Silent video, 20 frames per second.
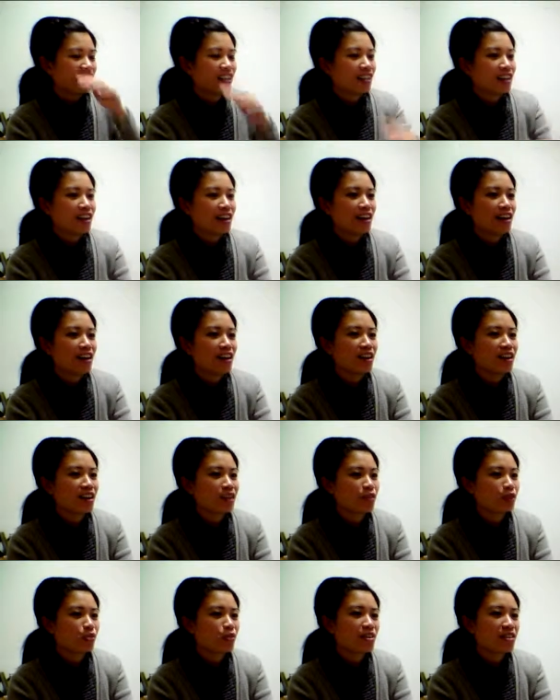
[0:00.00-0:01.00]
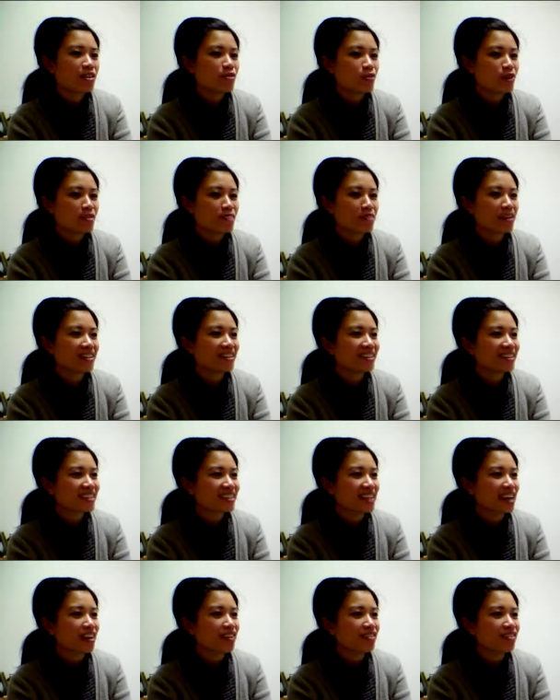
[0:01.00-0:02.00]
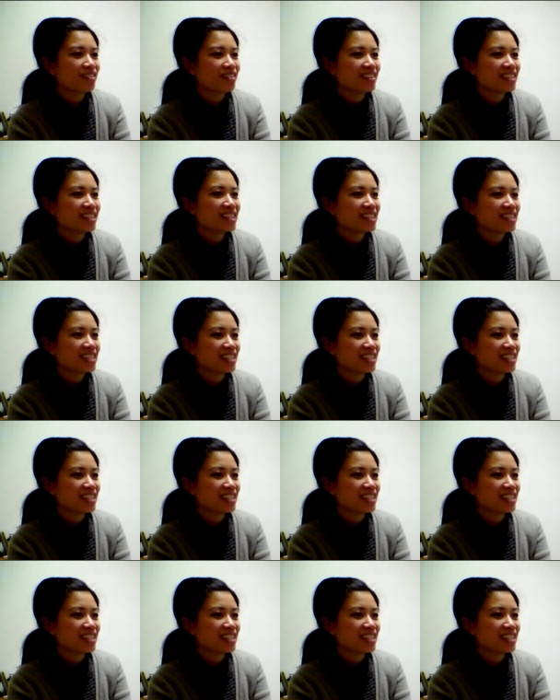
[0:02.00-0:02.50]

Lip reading: 21 months now, nearly